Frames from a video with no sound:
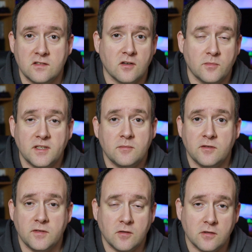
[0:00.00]
it's
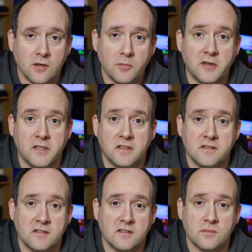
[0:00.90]
compatible with all the operating
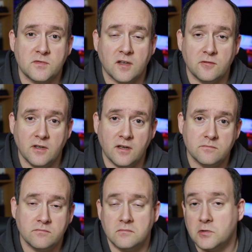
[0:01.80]
systems out
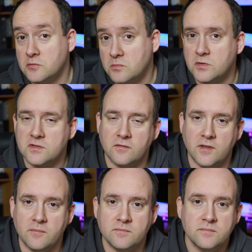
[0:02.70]
there, or most of
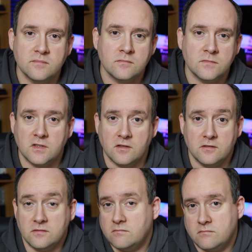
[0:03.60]
them.
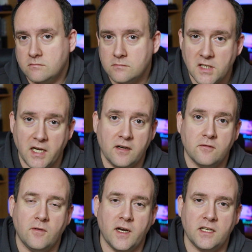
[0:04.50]
So yeah,
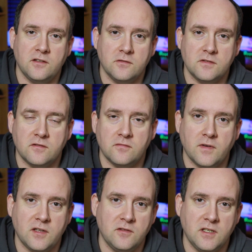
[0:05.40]
why not use it
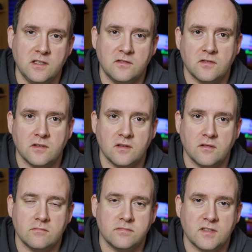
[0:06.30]
when you need
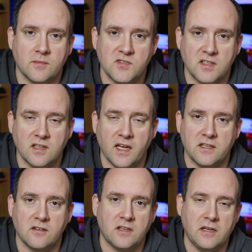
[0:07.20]
something
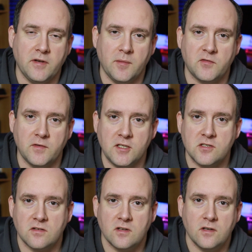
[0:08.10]
like a KVM
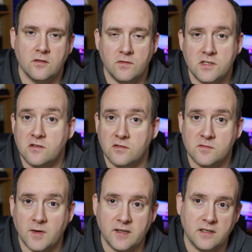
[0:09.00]
switch, which
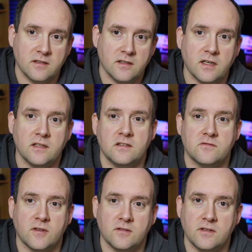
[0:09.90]
costs money, and
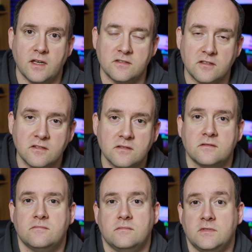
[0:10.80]
this one doesn't.
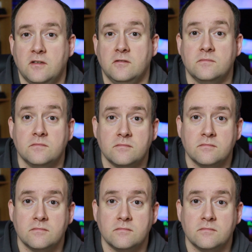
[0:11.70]
So